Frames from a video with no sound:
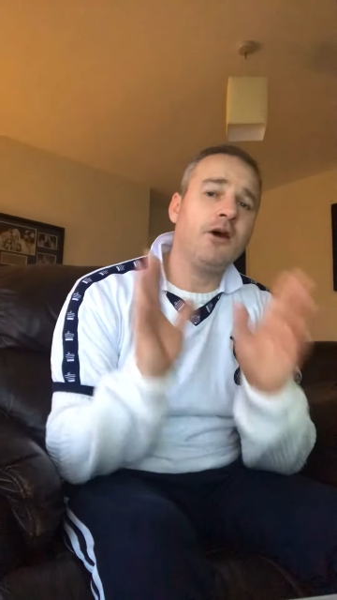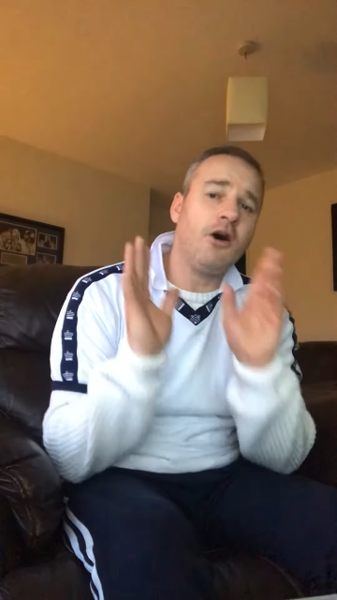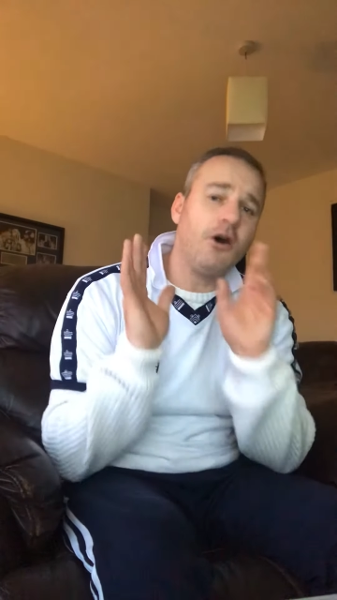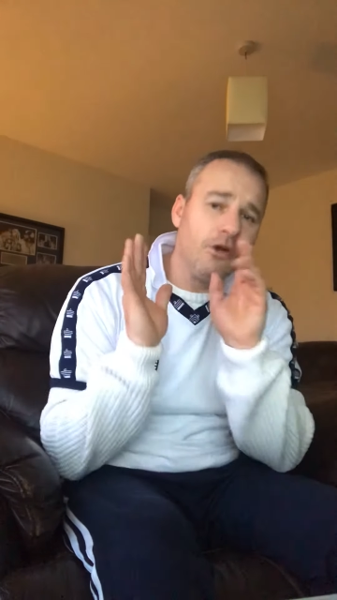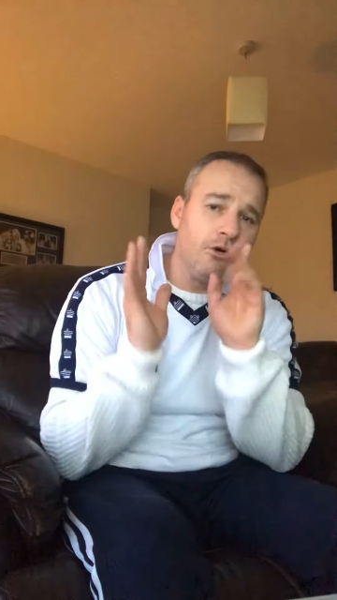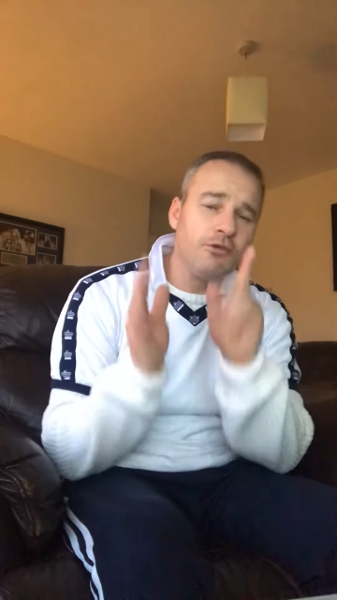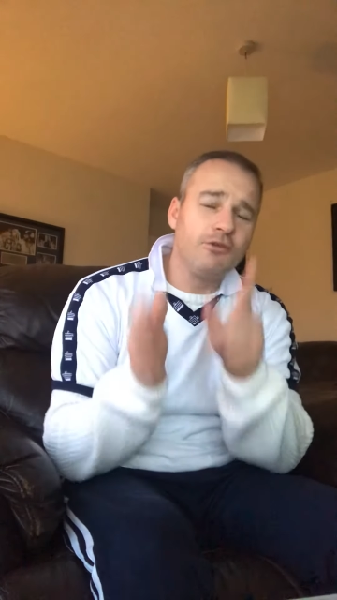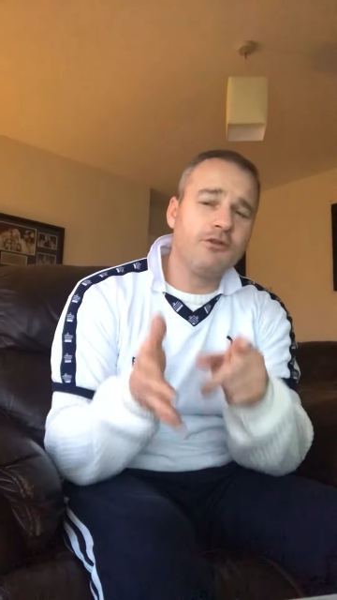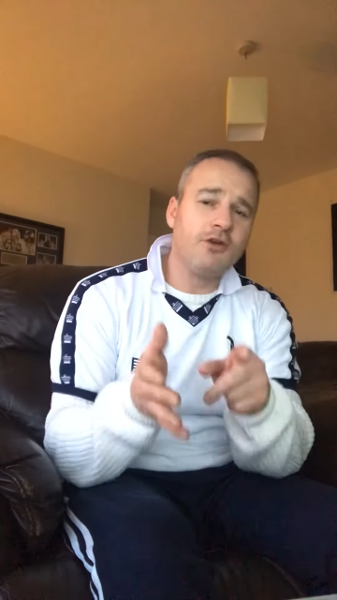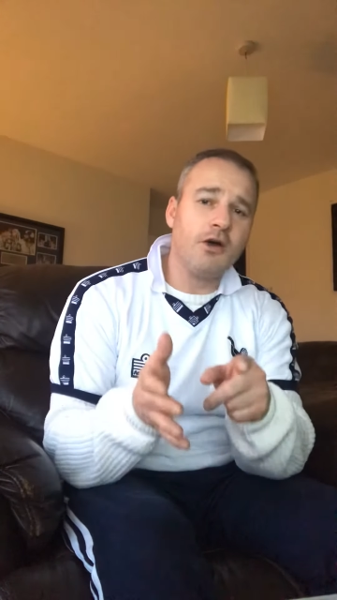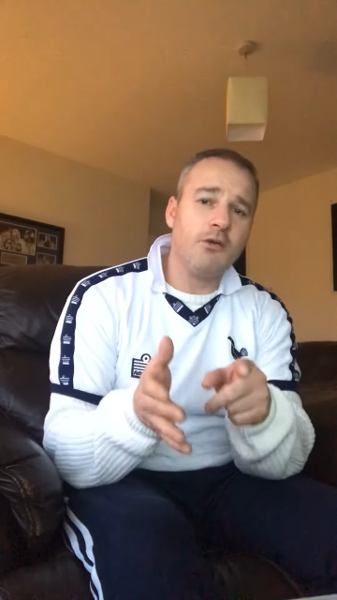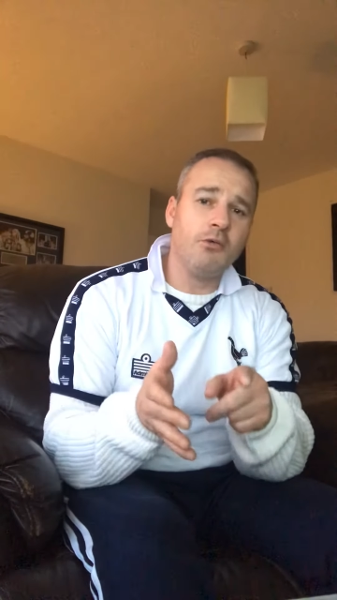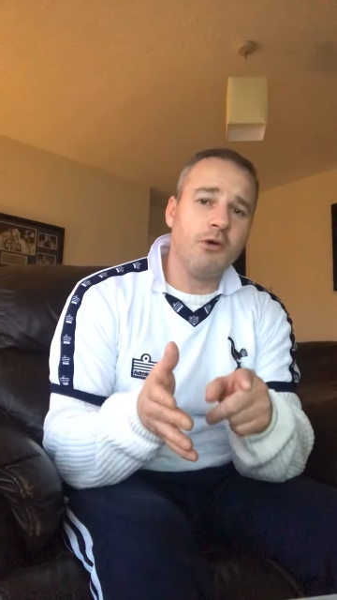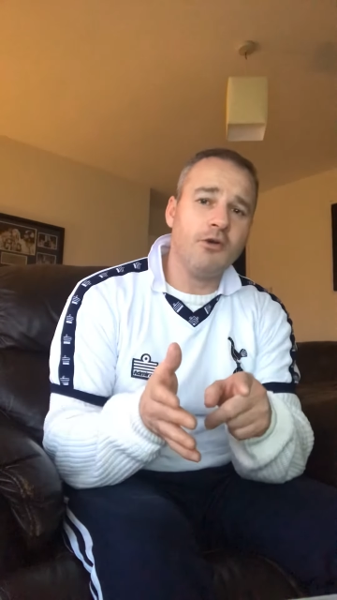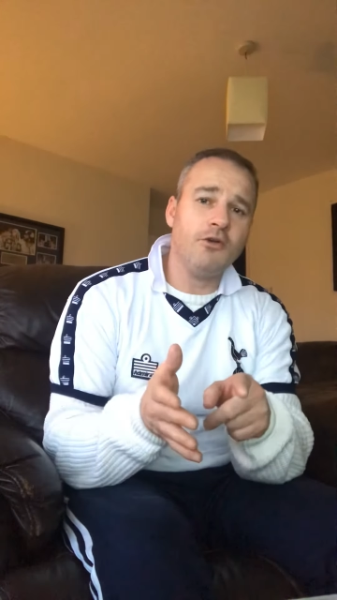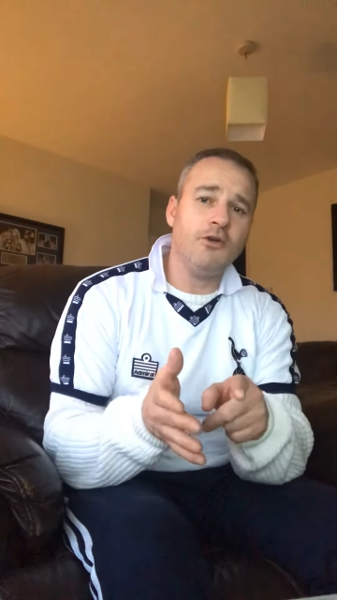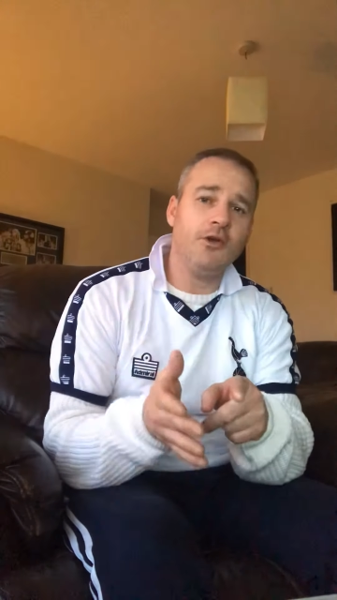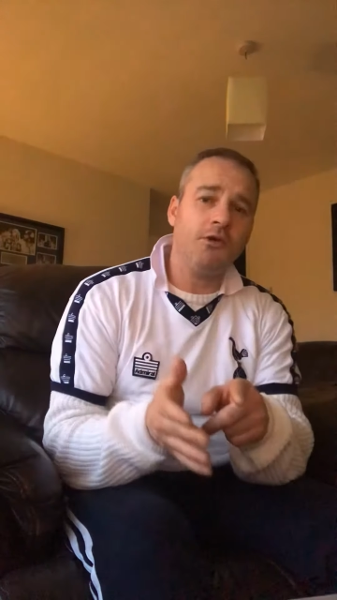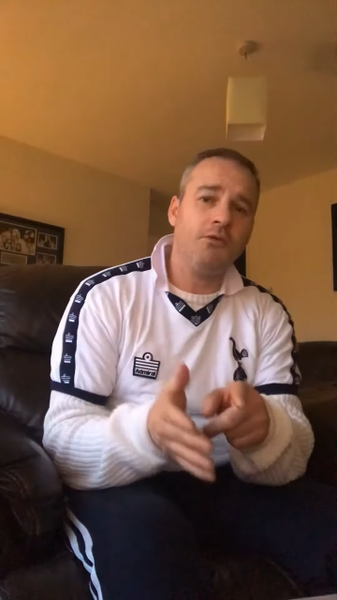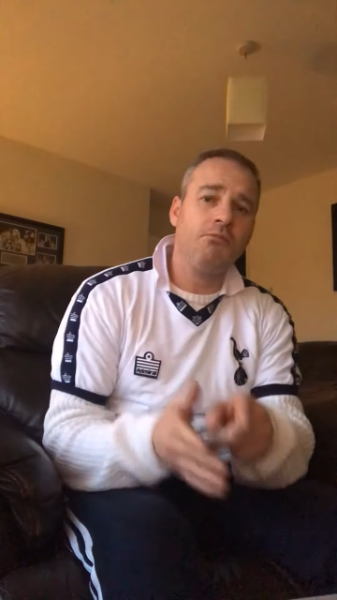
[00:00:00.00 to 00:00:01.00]
I also
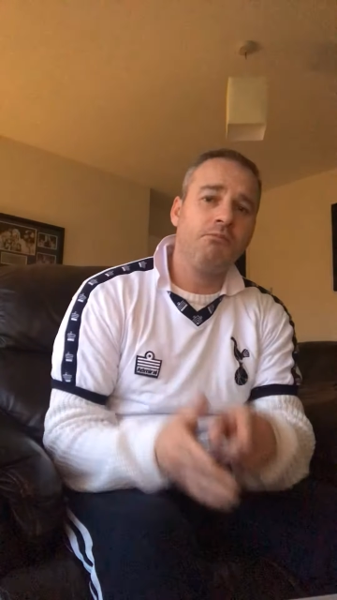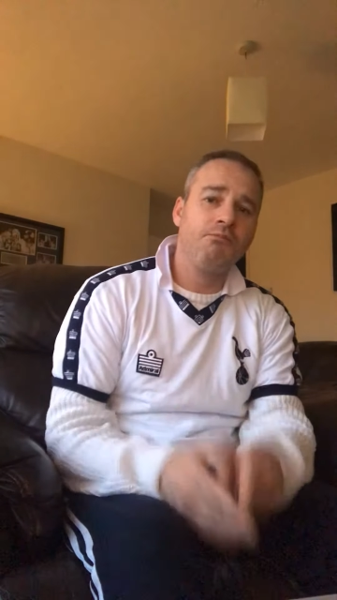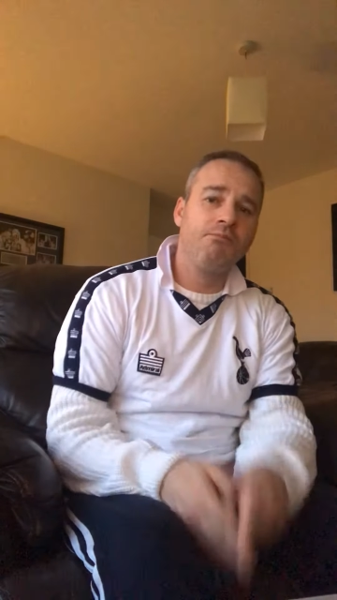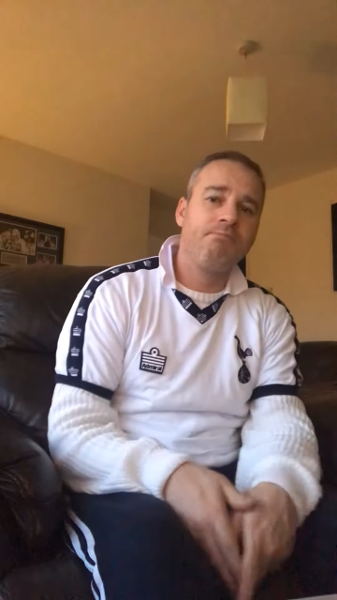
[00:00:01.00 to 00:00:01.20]
want you